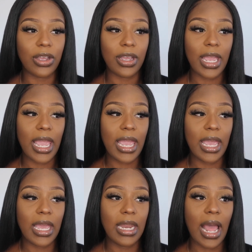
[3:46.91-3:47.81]

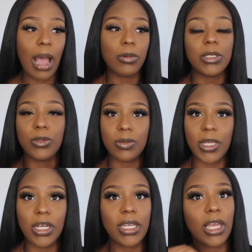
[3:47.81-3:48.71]
And I was supposed to
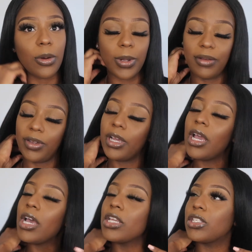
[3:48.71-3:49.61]
be cooking or whatever.
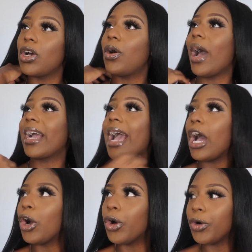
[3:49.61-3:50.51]
So I
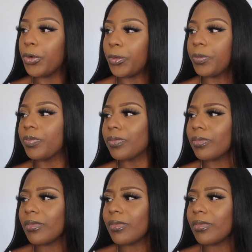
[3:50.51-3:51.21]
got home